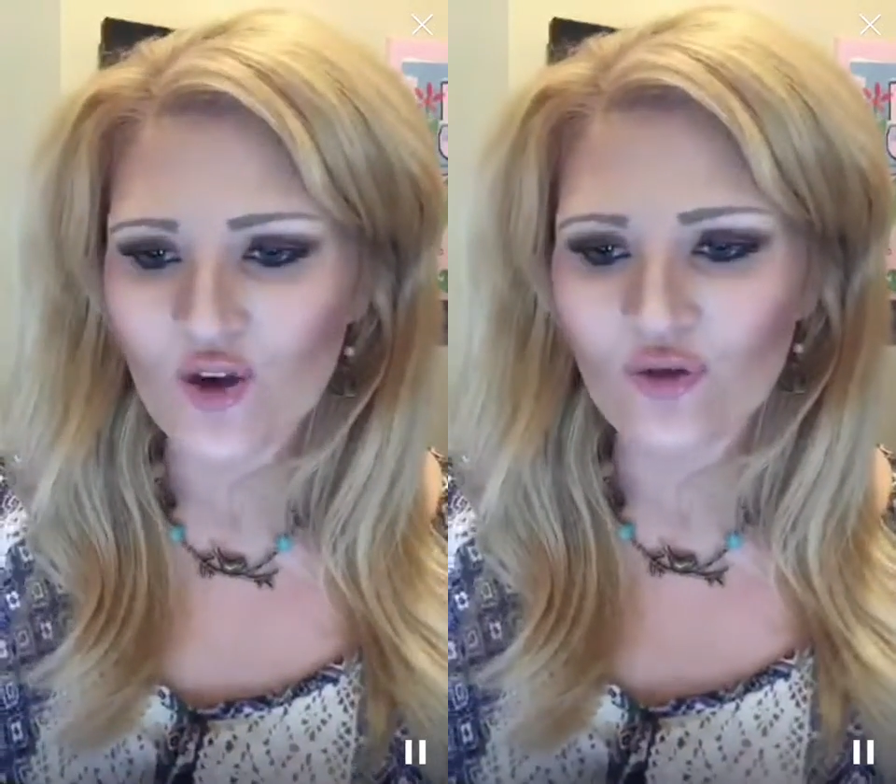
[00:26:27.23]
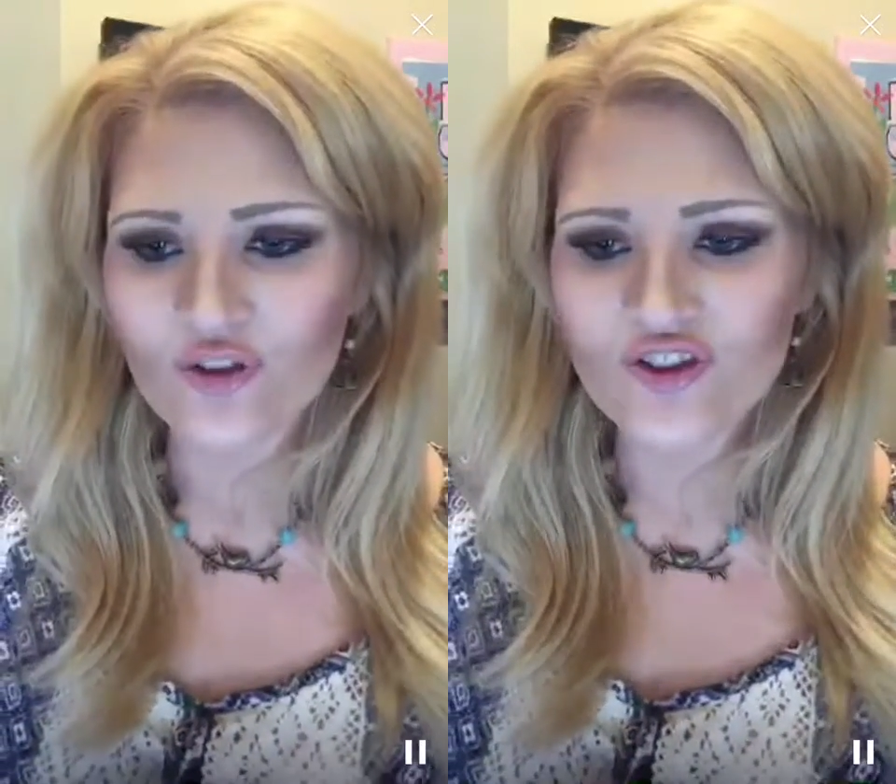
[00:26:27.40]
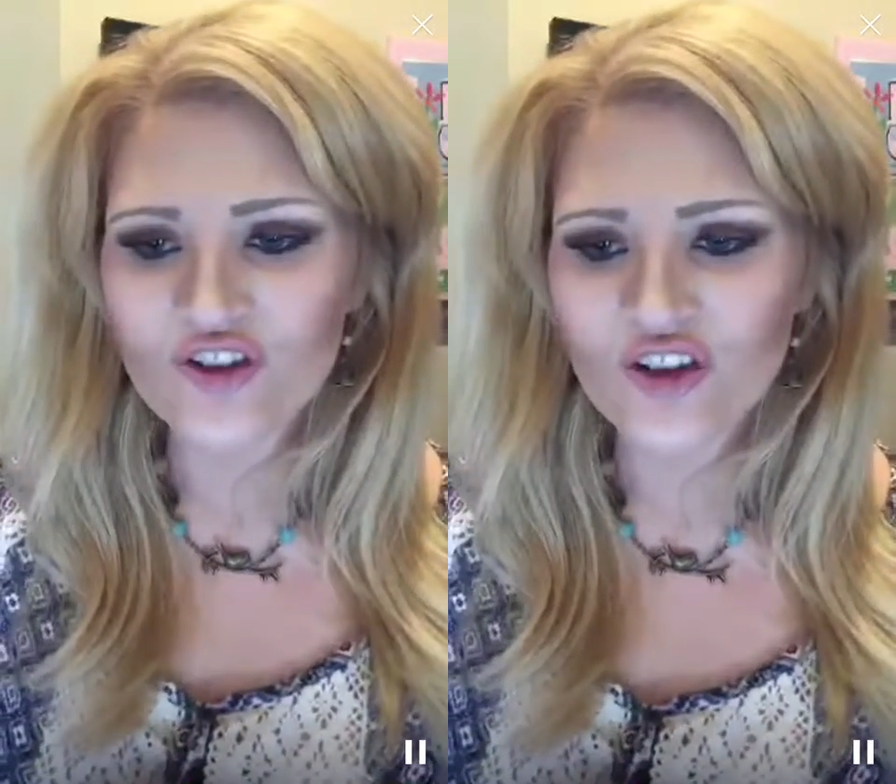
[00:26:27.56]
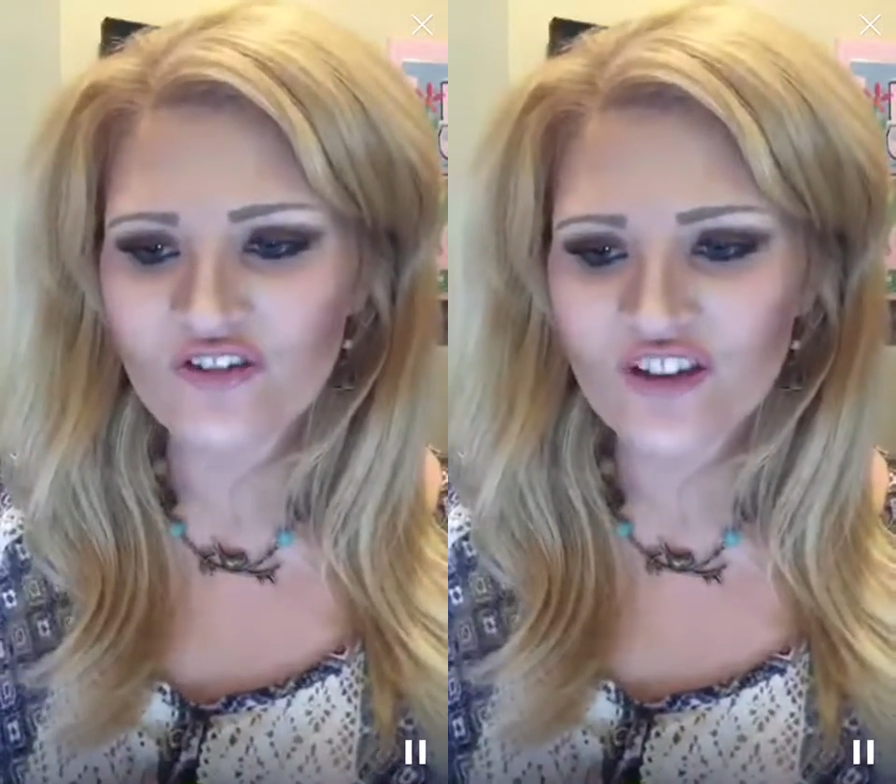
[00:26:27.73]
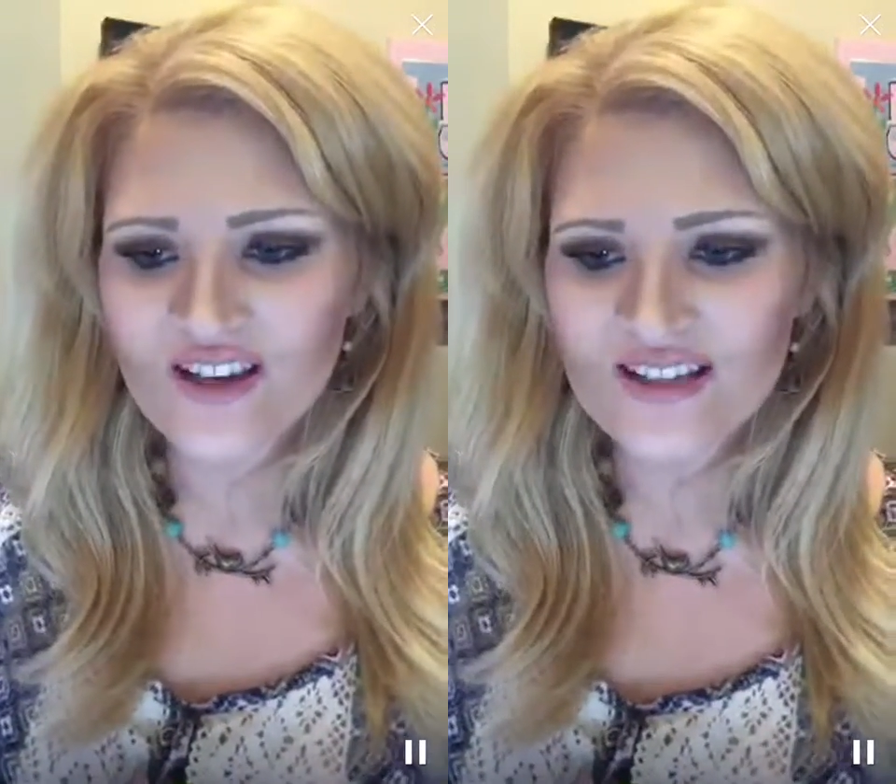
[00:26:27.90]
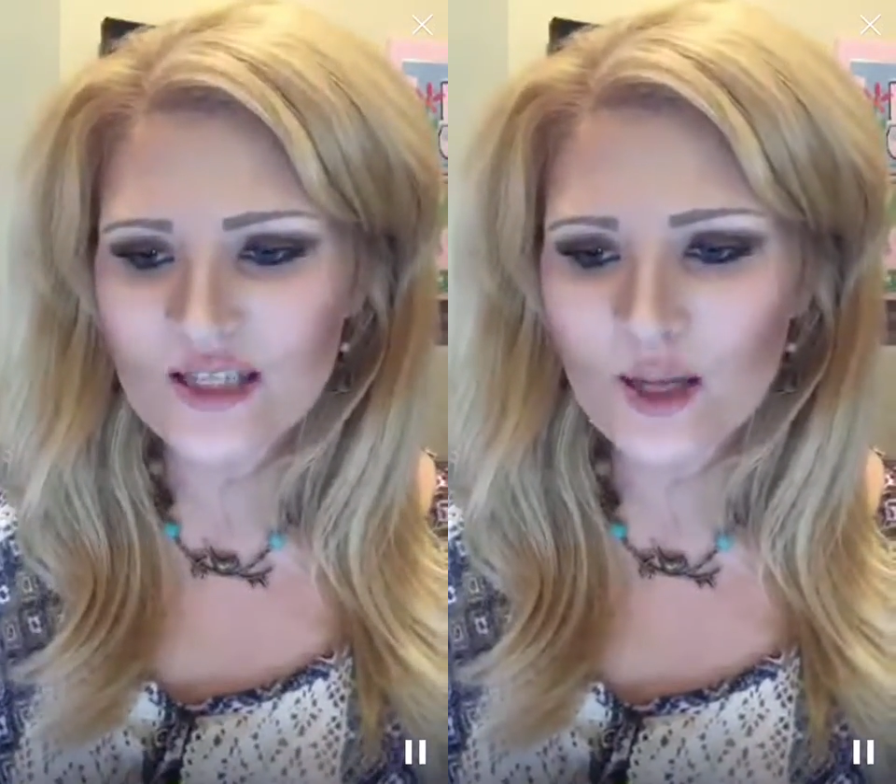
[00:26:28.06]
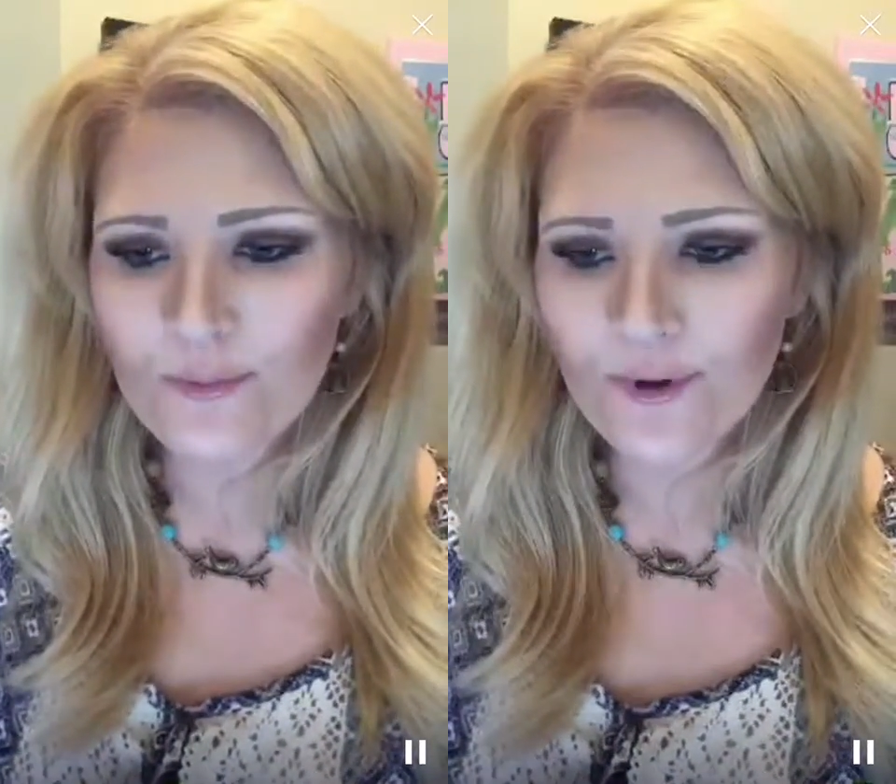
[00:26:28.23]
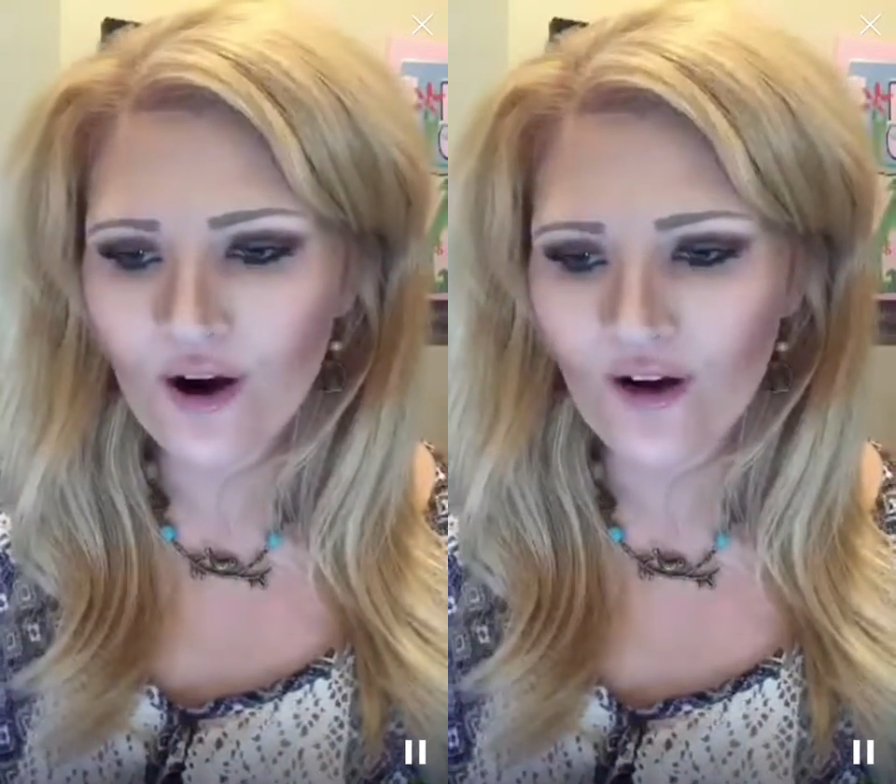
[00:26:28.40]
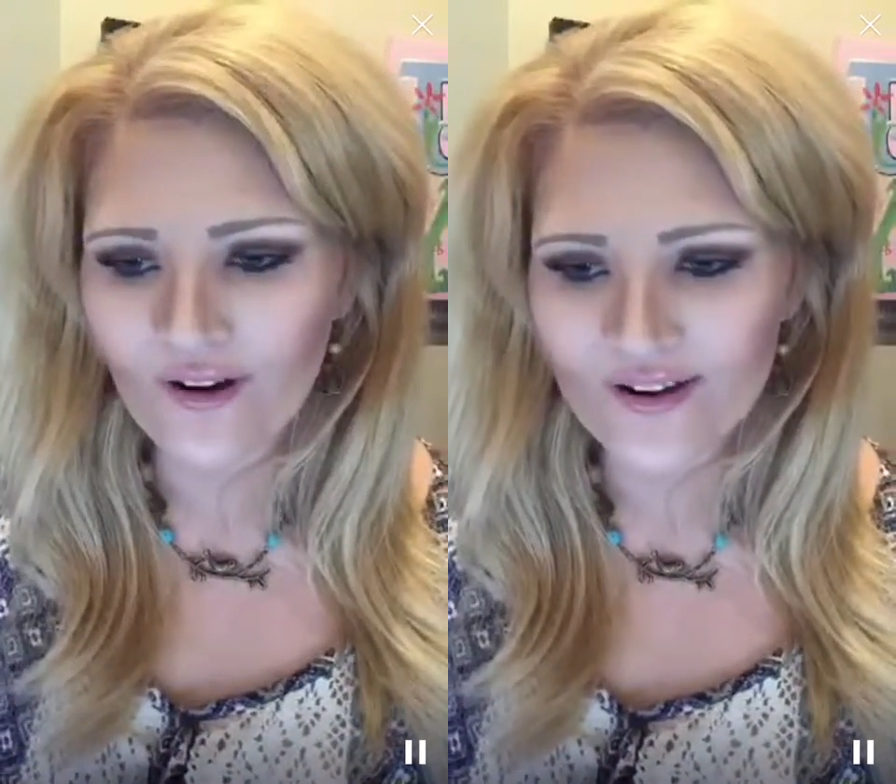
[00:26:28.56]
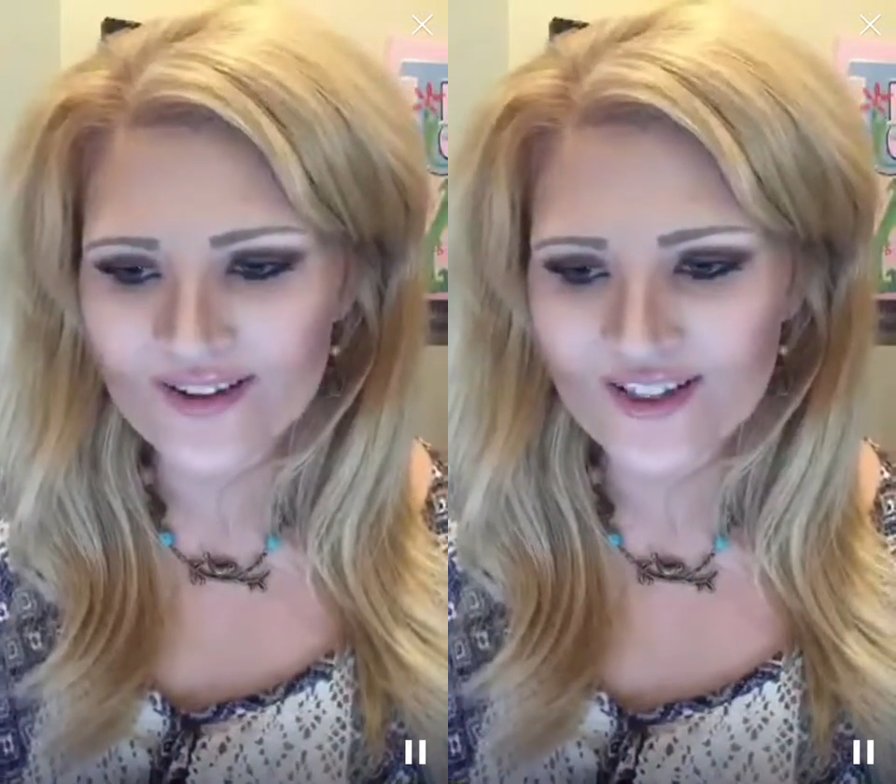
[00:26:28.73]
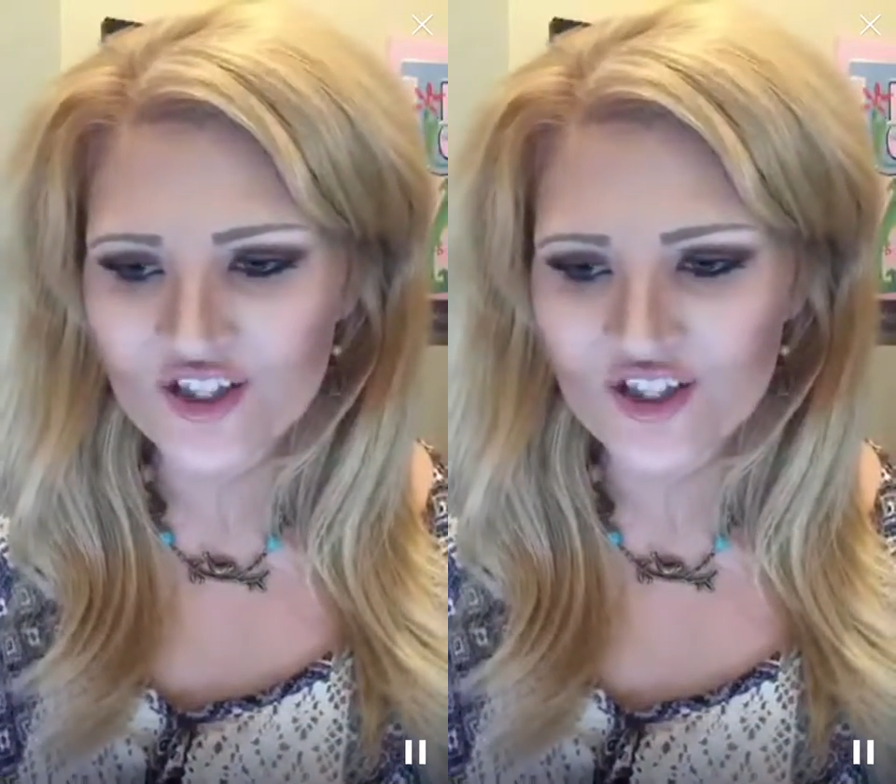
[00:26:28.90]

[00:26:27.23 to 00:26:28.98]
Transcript: Reserving zip cars